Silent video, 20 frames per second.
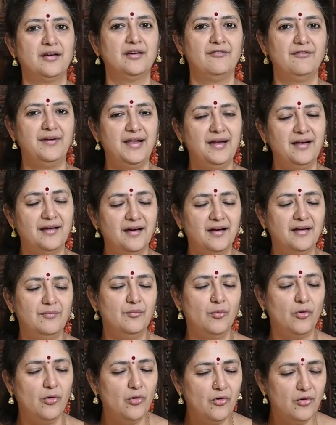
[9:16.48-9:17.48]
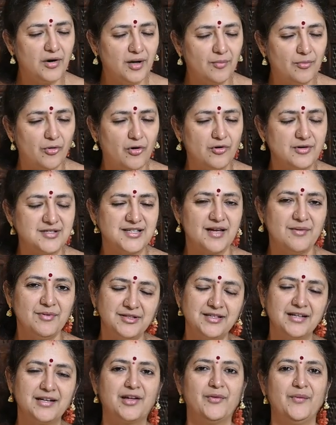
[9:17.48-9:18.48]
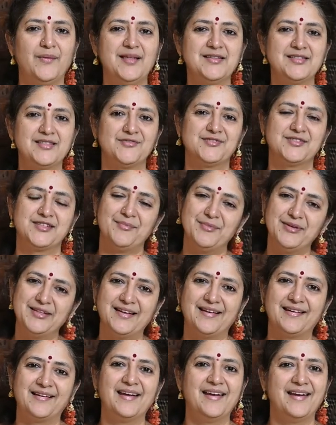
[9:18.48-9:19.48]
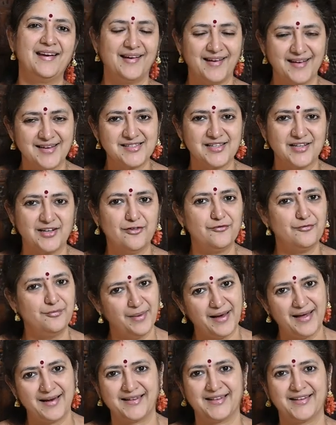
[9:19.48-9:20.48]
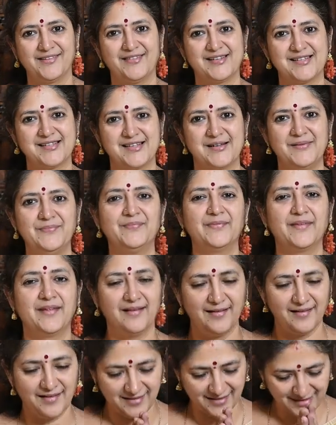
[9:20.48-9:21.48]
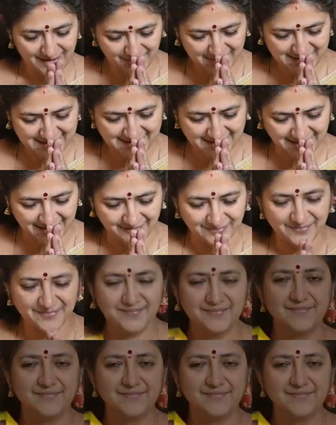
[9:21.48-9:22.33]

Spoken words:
learn more about some other queens of some other region of Bharatavarsha. Namaste.